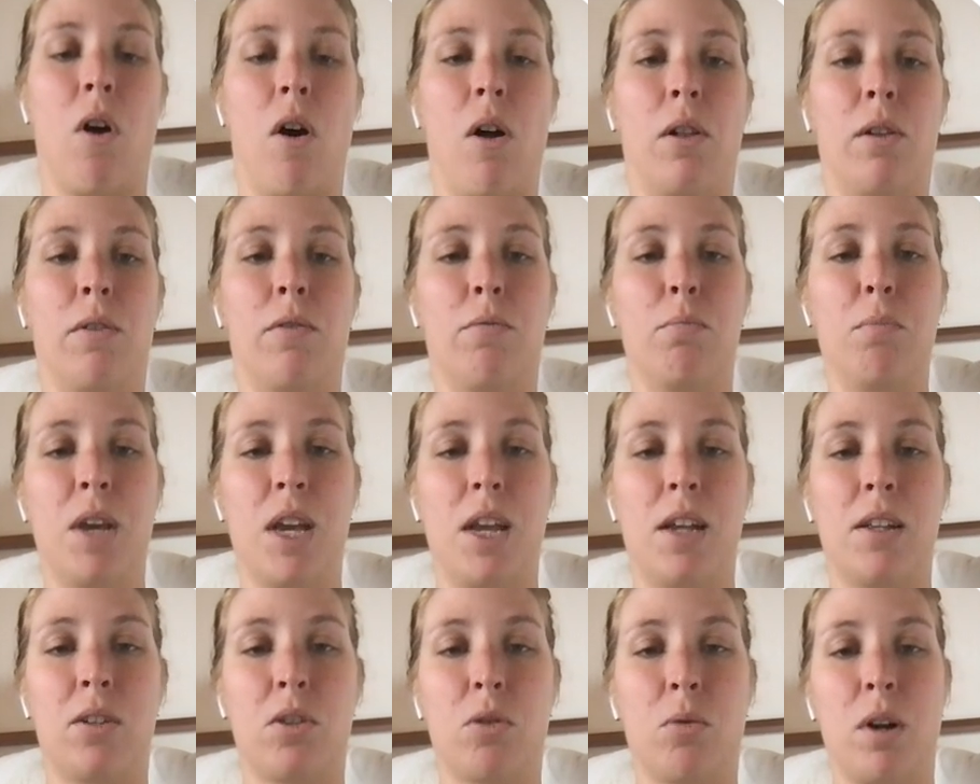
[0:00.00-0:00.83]
all of
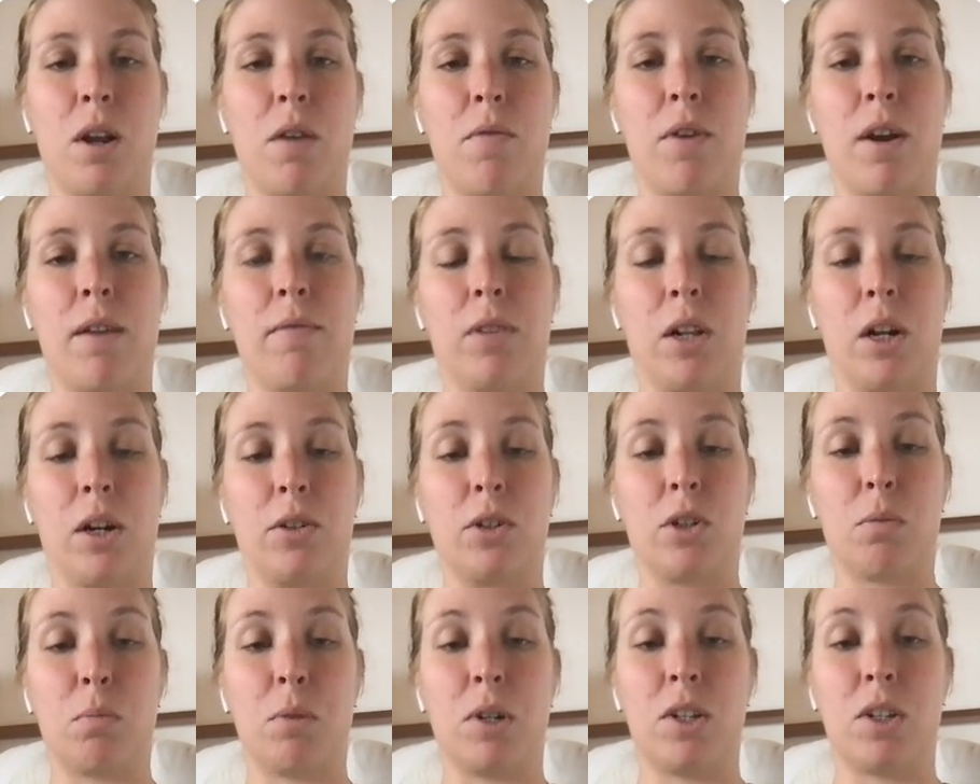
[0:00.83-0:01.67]
Maine's 25
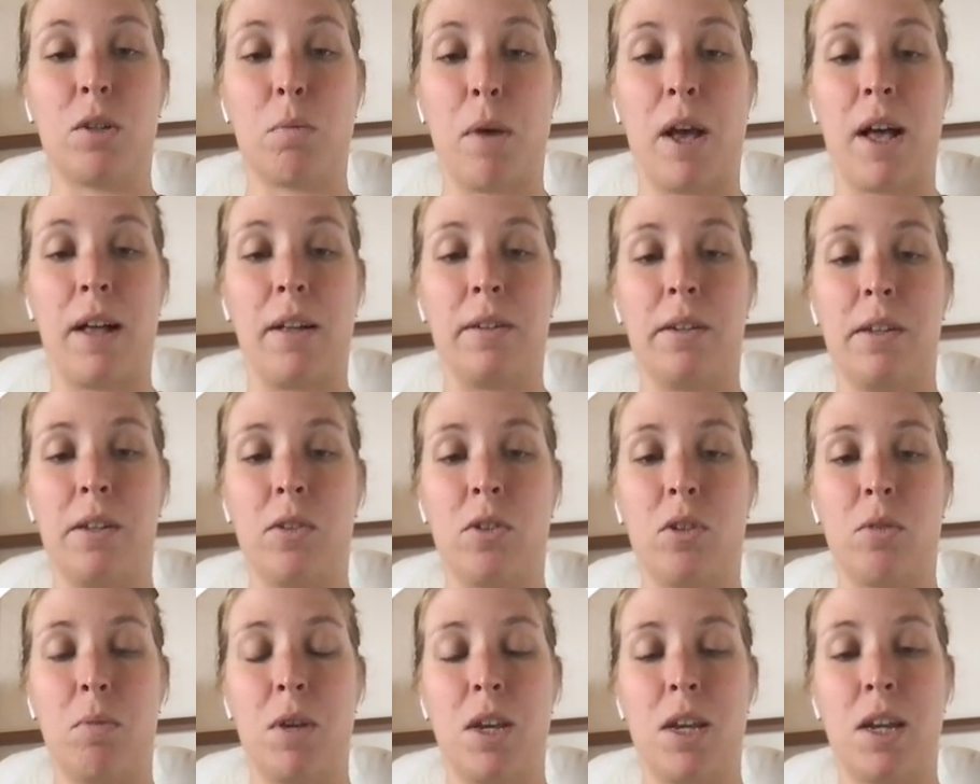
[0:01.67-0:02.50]
largest municipalities
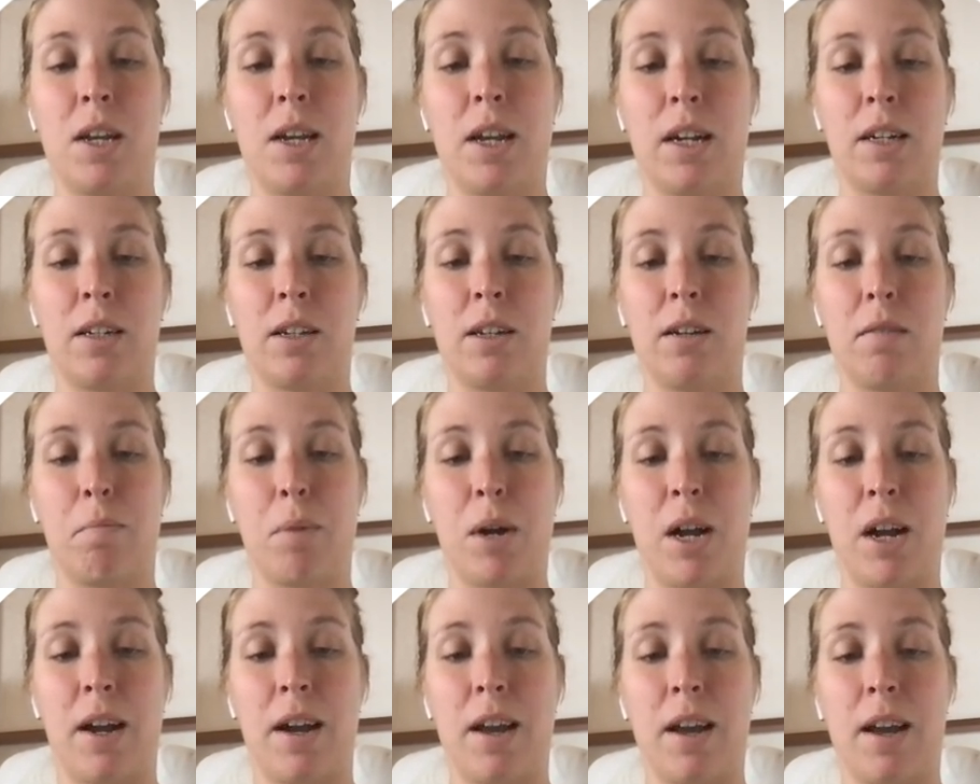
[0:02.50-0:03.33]
to be connected
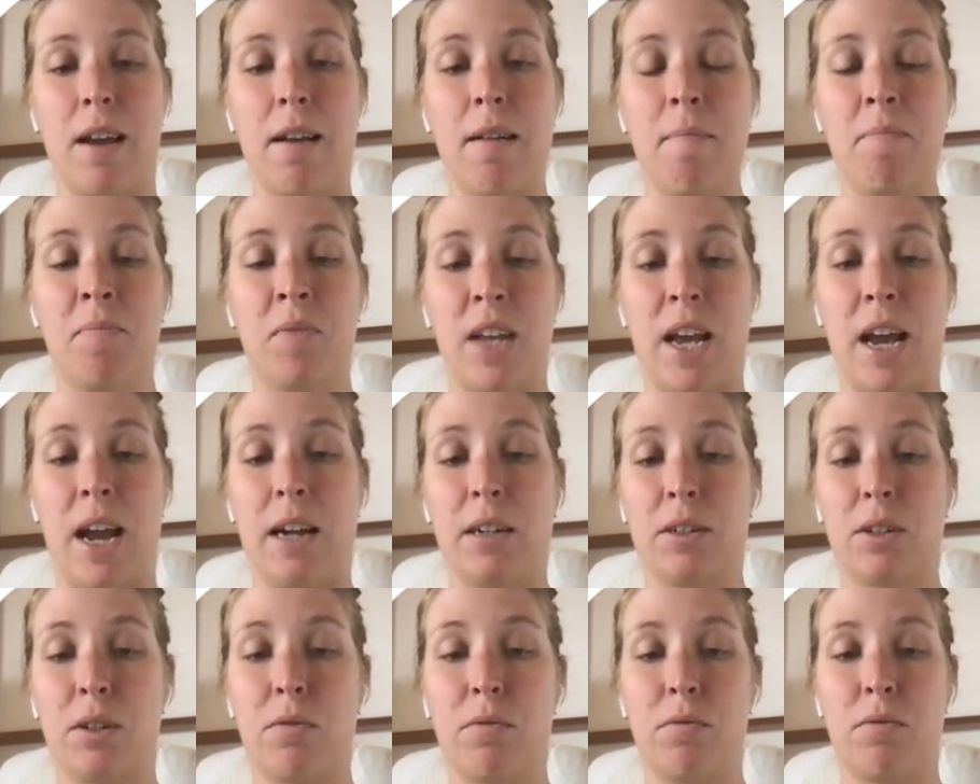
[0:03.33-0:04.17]
by
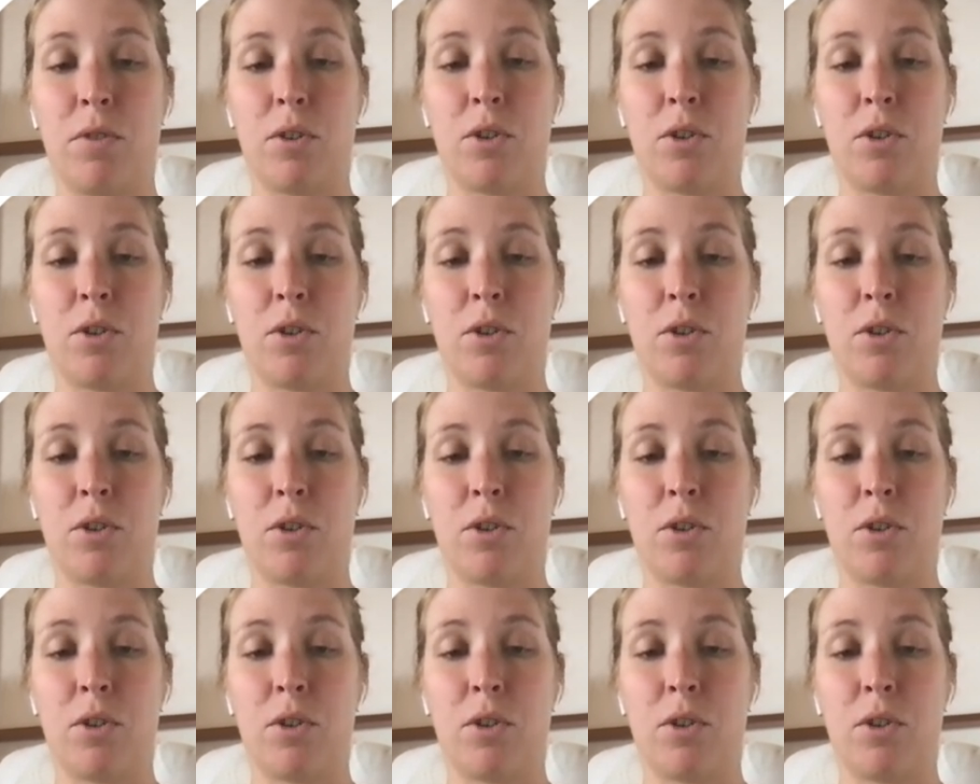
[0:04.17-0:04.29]
active